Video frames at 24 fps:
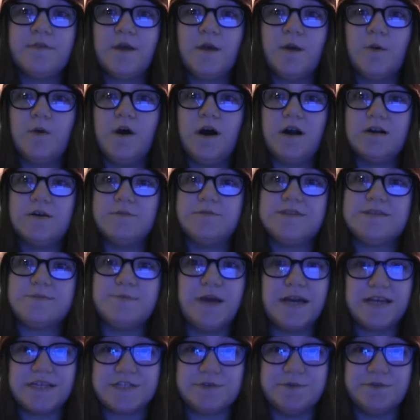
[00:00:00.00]
Welcome to
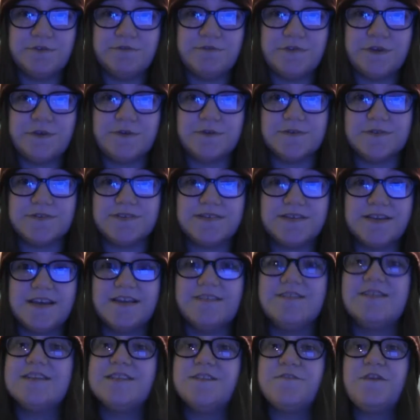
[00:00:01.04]
Smash It Reviews.
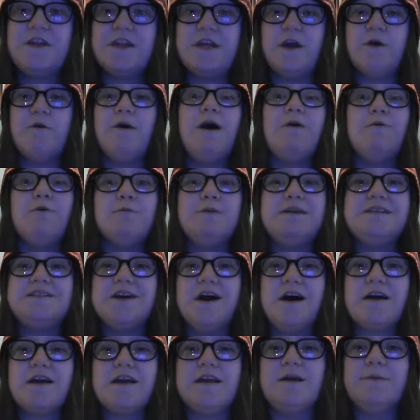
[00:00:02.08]
In this video, I will be
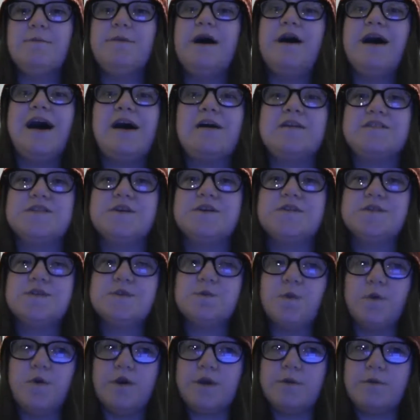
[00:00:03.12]
talking about House on
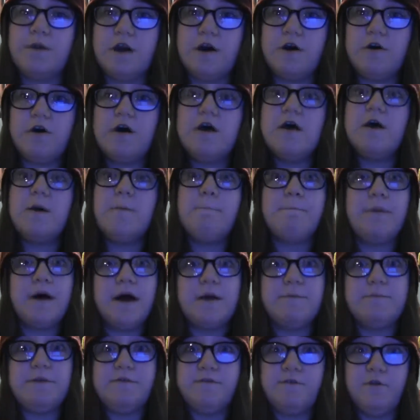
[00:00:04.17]
Sorority Row,
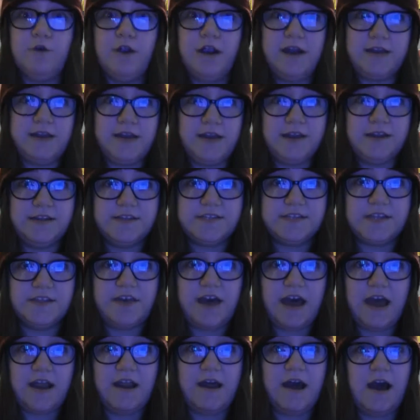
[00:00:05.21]
but before I get into
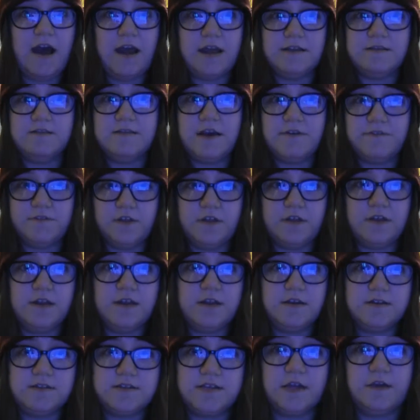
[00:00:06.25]
that, I definitely
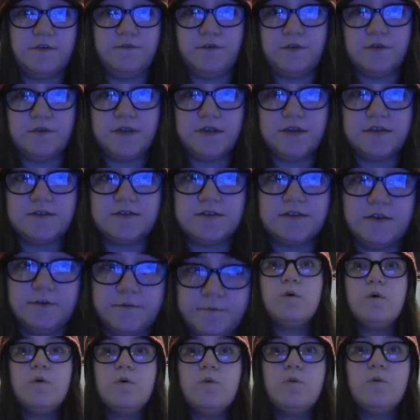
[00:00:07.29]
need to say a few things.
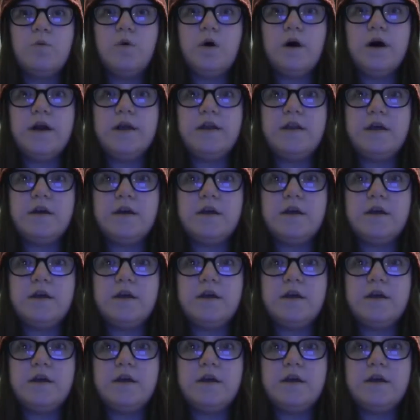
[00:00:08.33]
One,